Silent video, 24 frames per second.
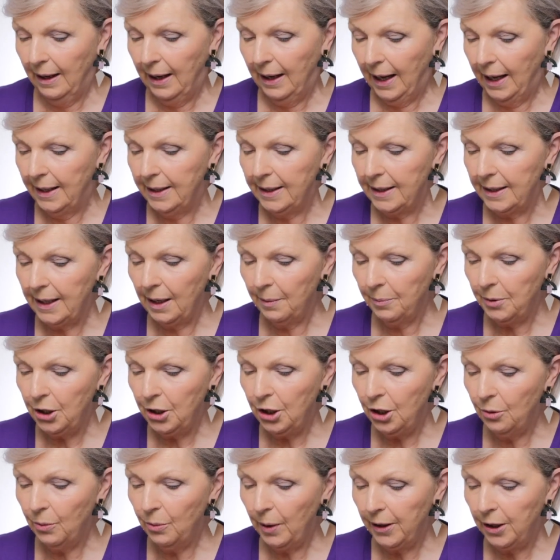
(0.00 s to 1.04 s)
And it's up
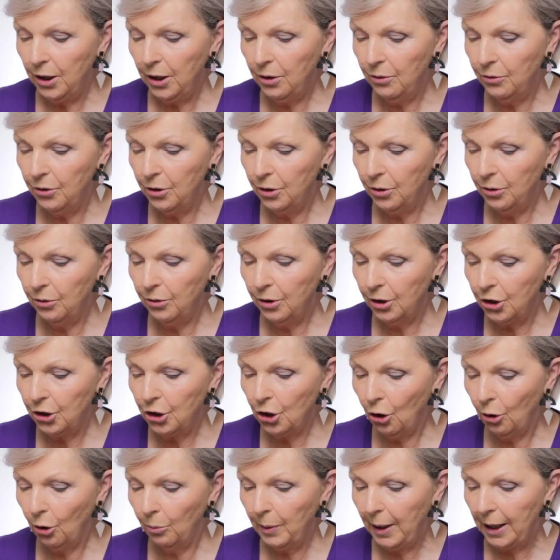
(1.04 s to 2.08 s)
to you whether you do the
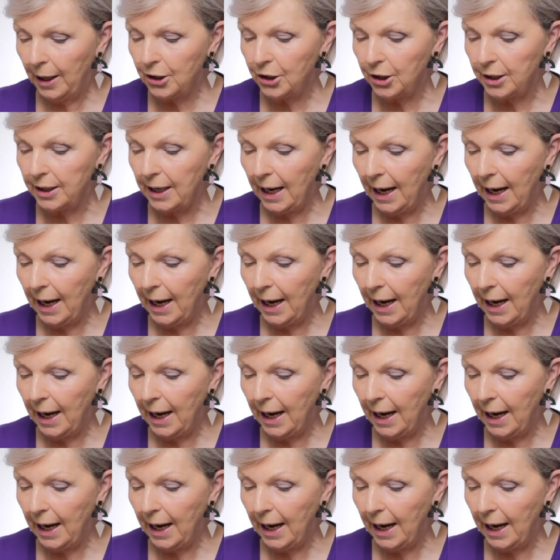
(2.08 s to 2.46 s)
top lashes